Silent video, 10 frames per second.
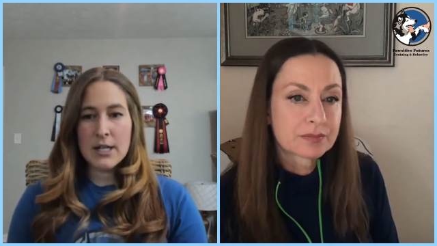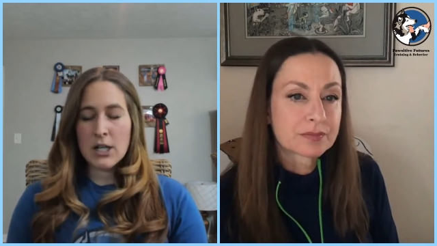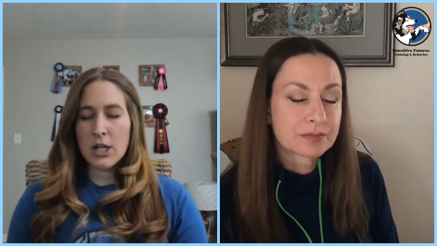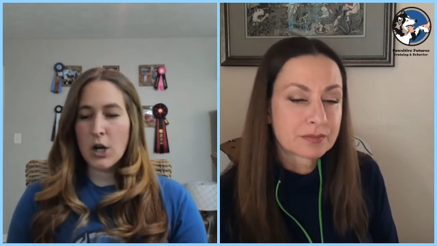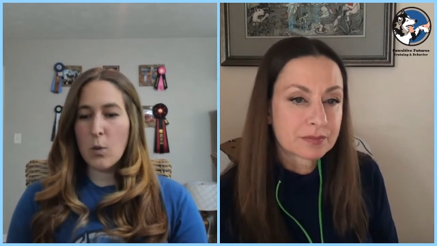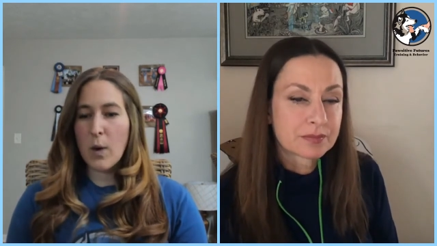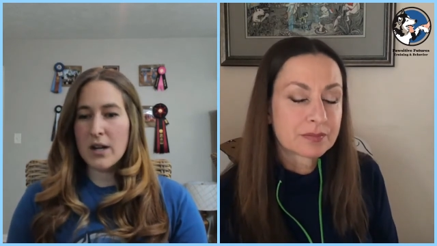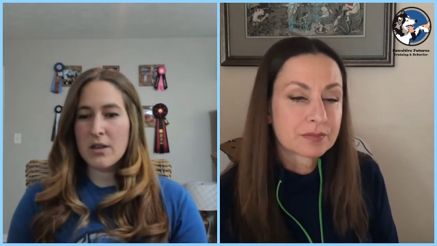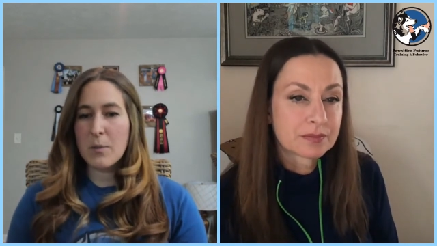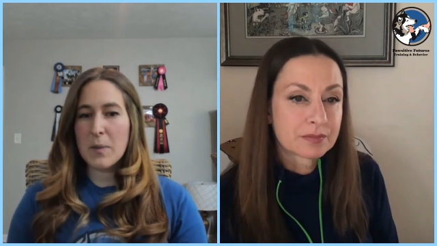Speaker 1: Mm-hmm. You know,
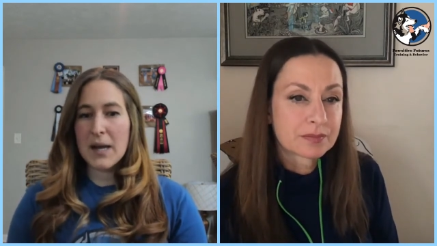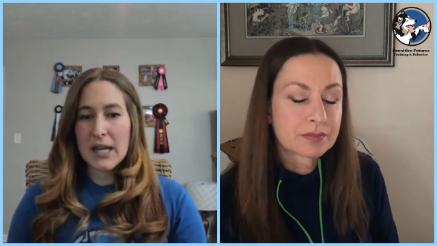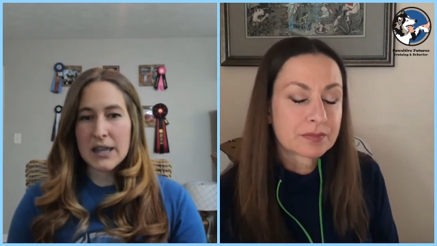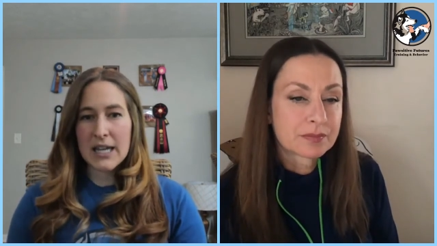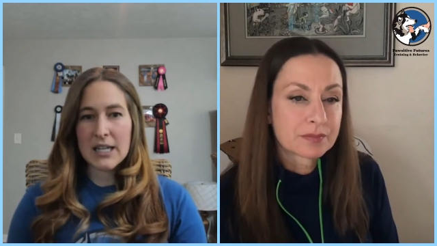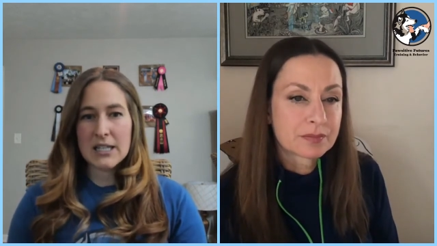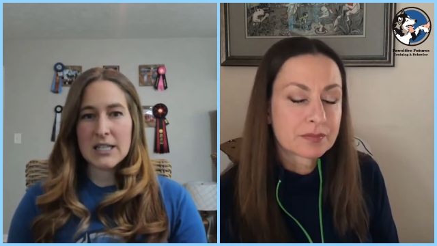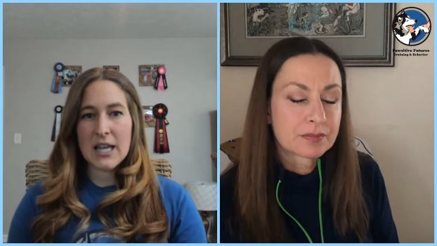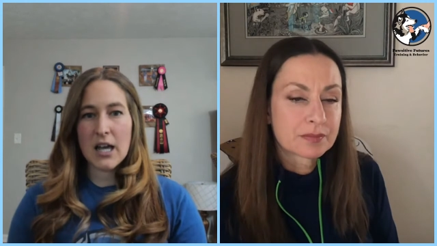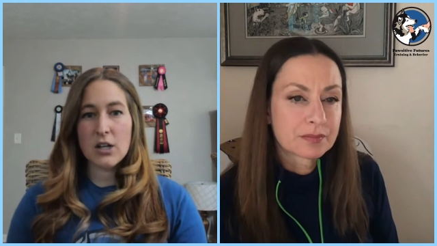one of the big
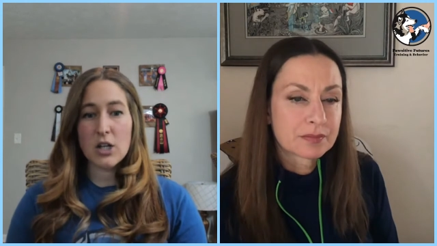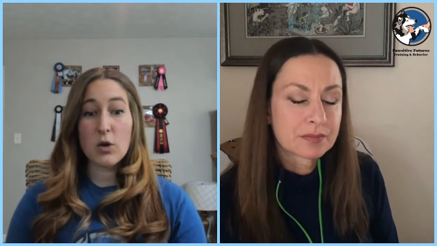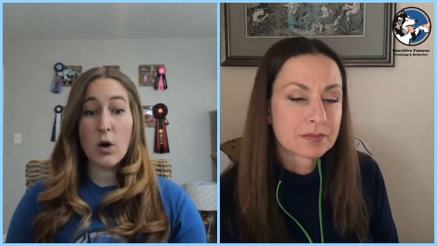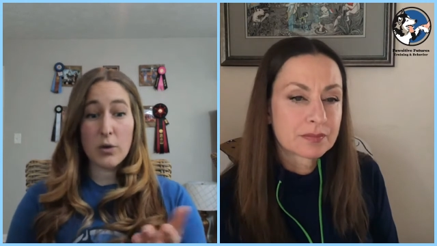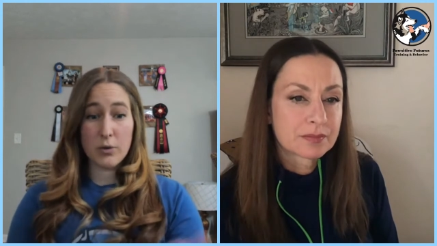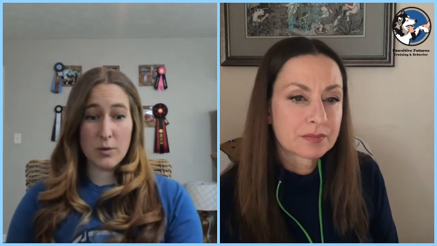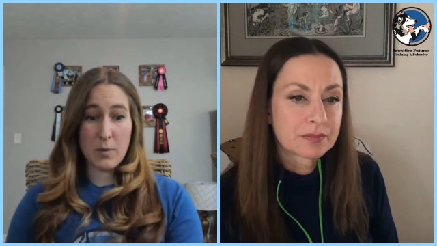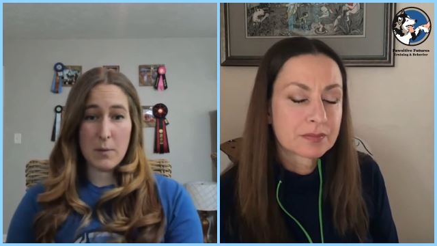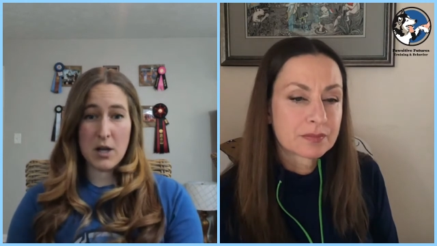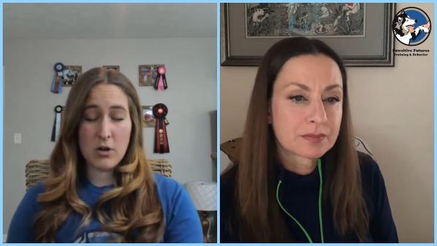things that you go through
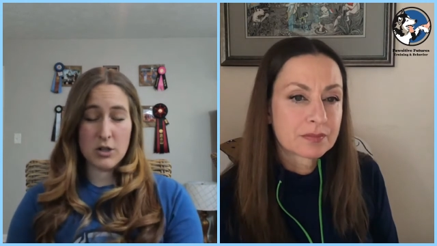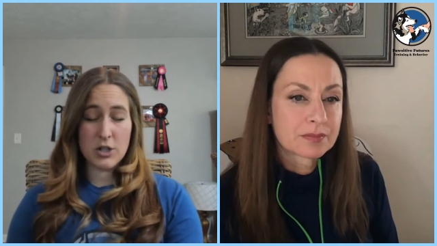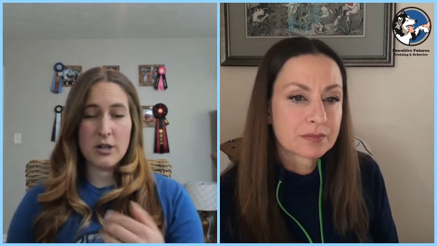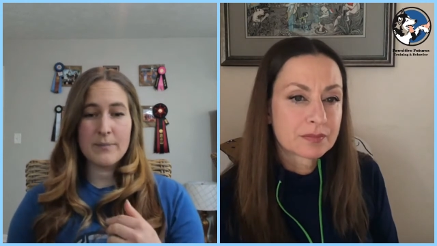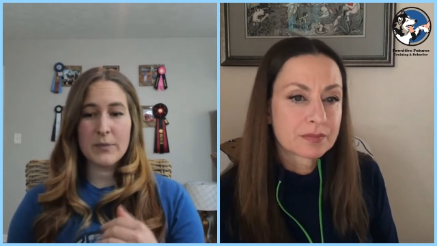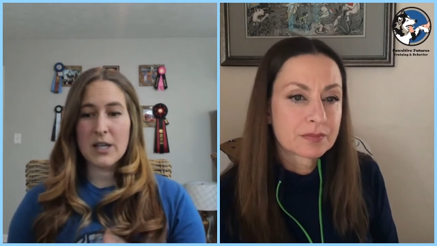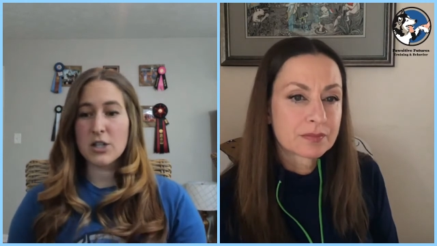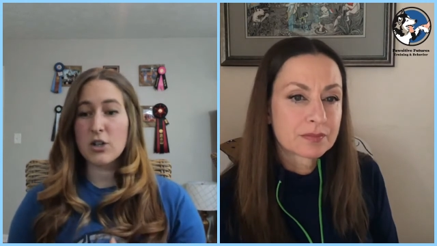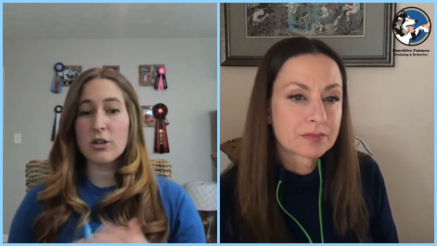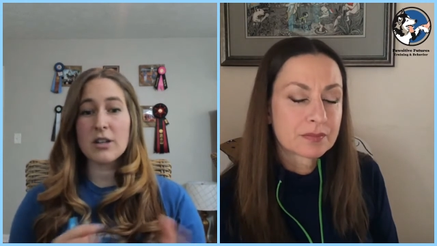in puppy culture
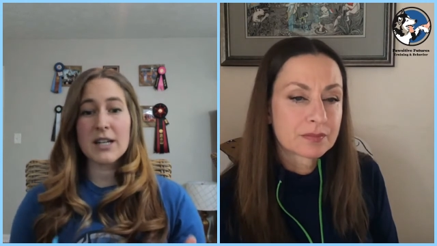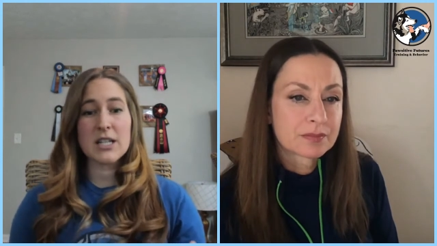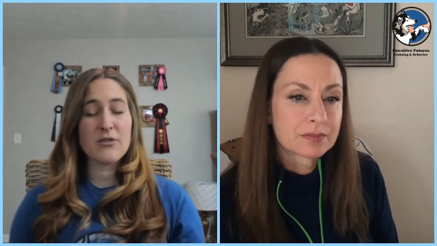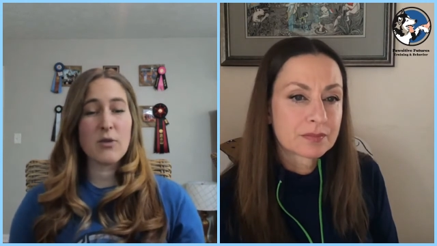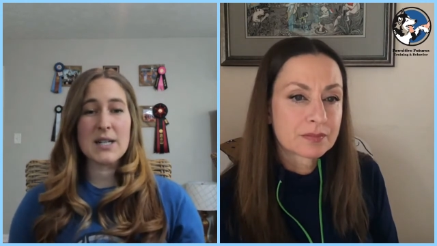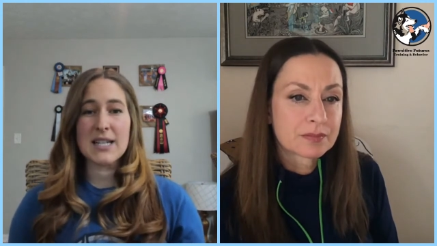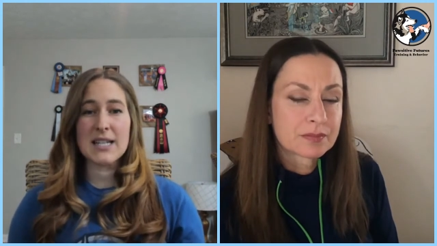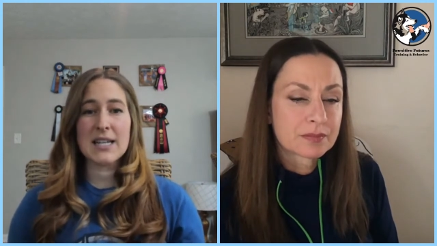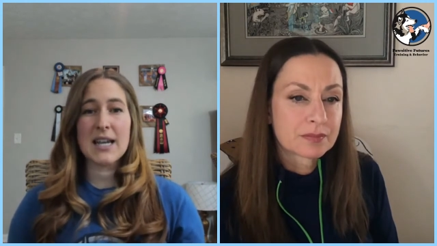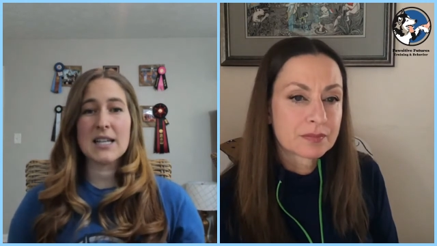as early as
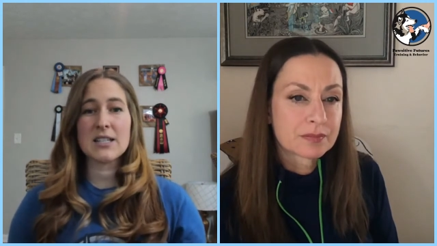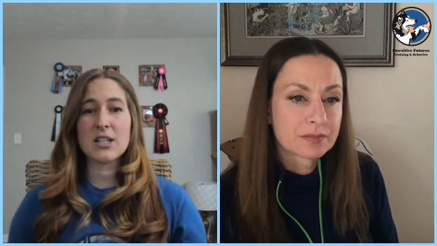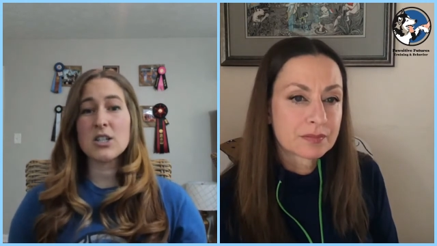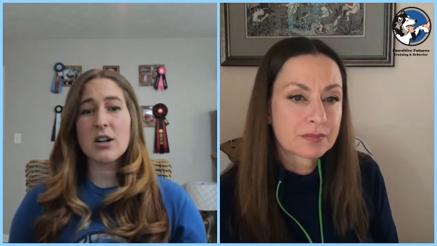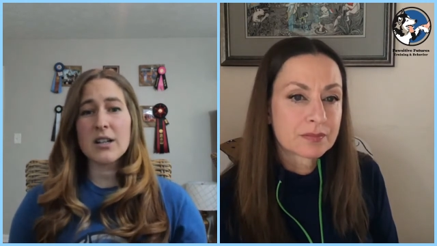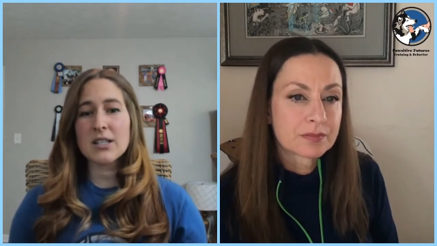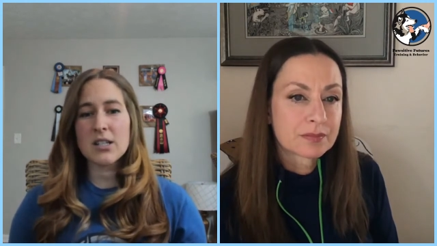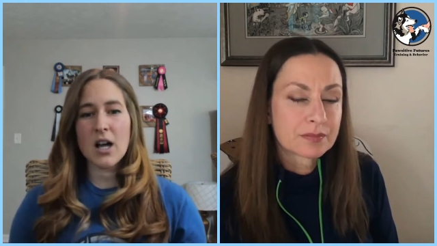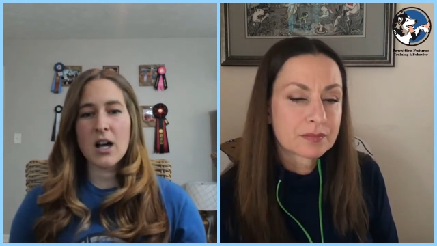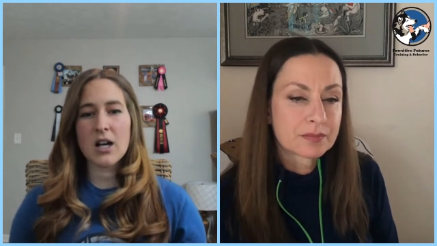14 days is starting
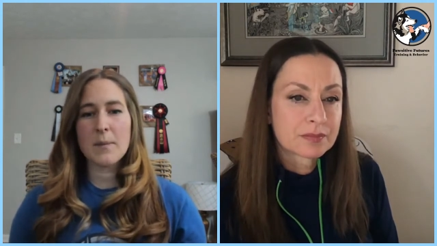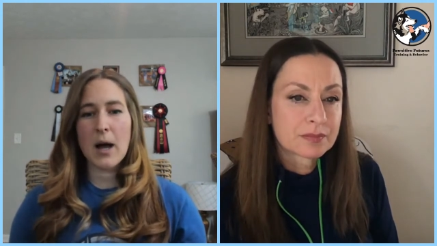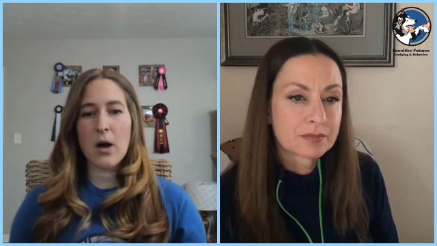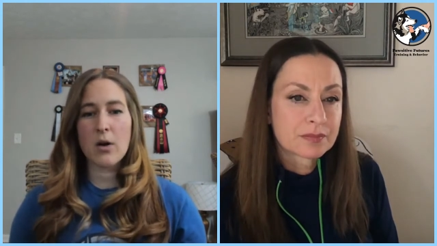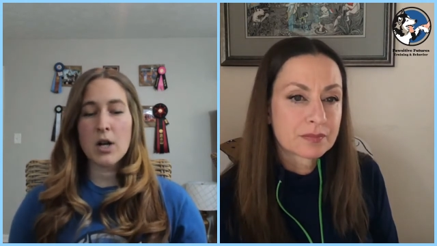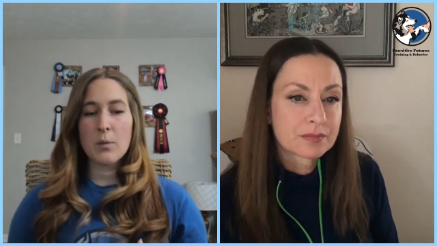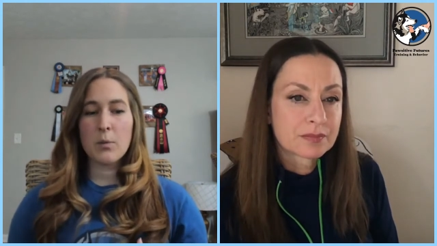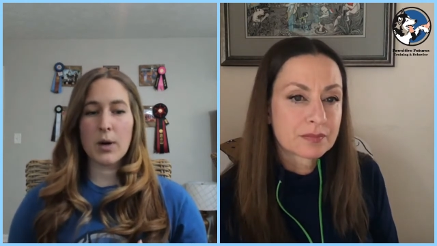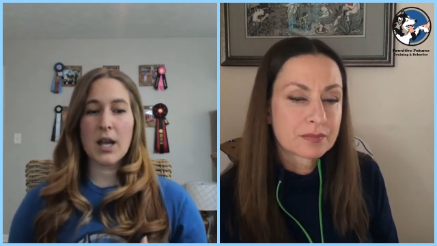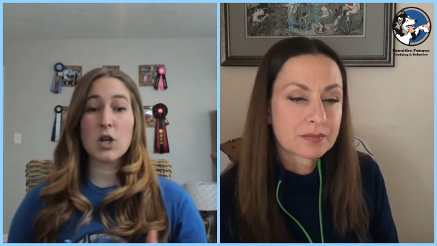to talk about
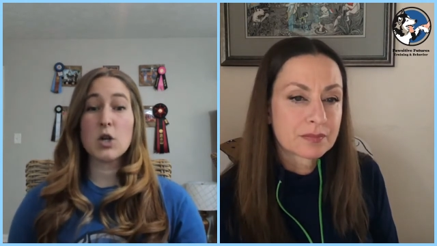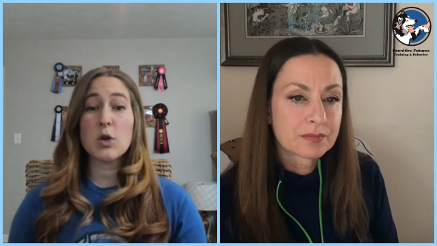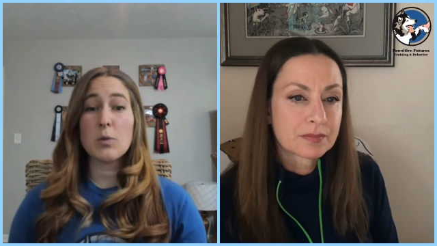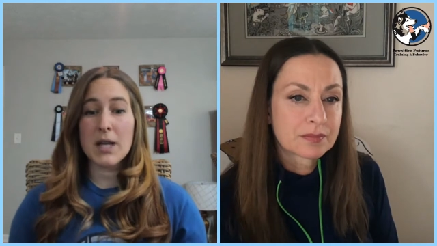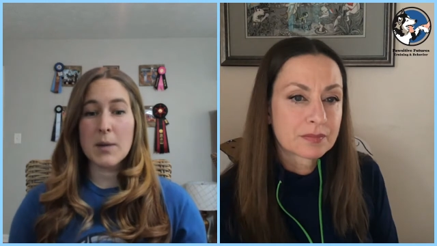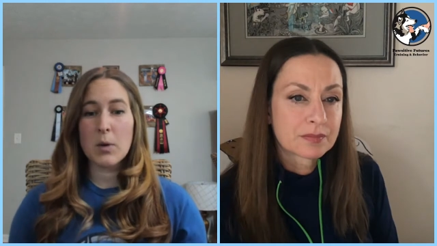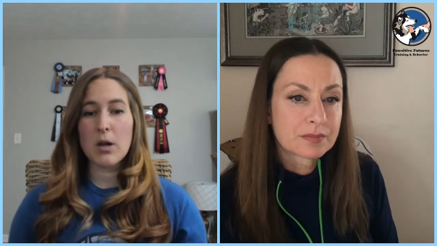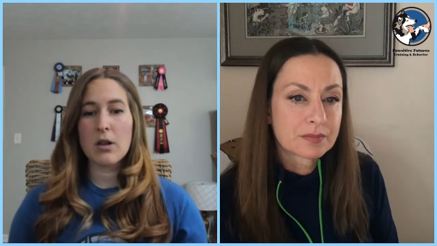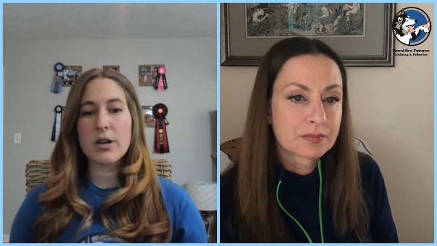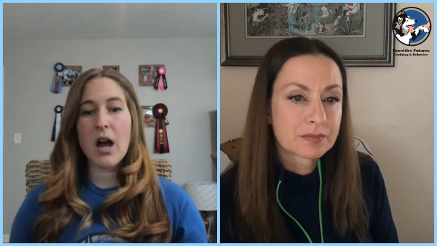bringing new
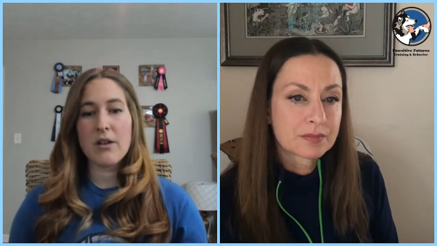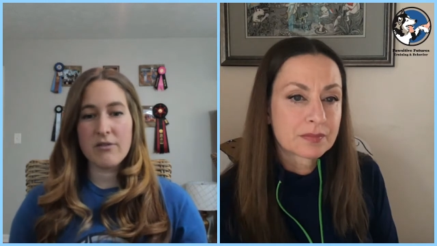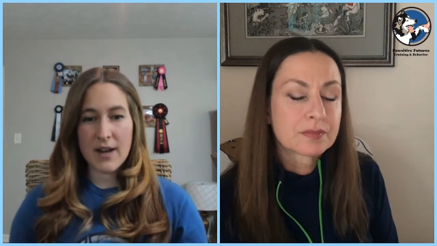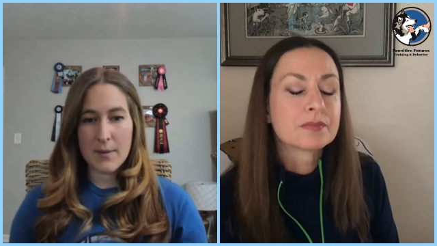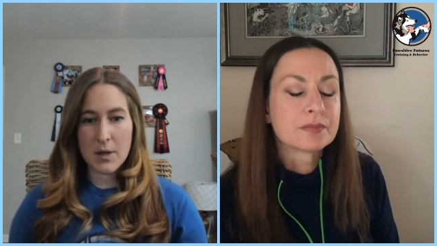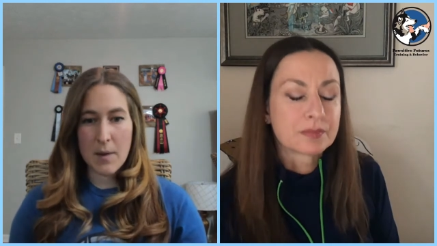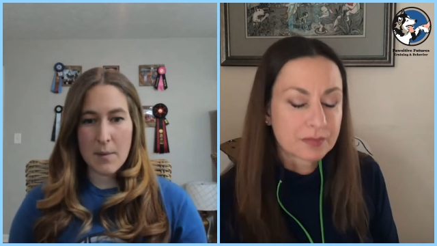people or non-family mm-hmm.